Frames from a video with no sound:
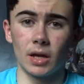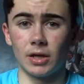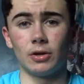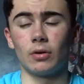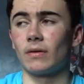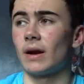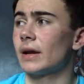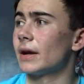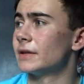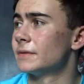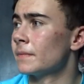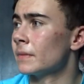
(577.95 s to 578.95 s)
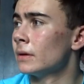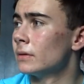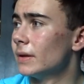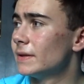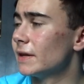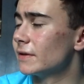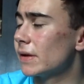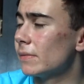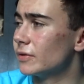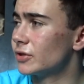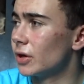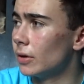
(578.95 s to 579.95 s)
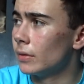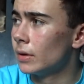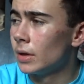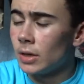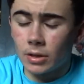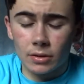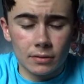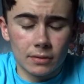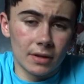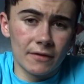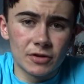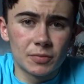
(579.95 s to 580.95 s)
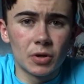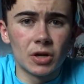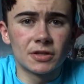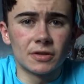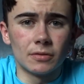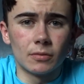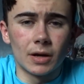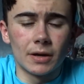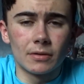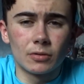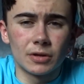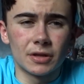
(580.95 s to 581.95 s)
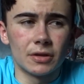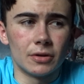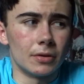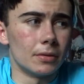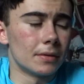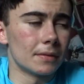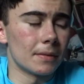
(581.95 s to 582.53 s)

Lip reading: You know what, right, guys? Let's take an example. So, the average person, what do they do?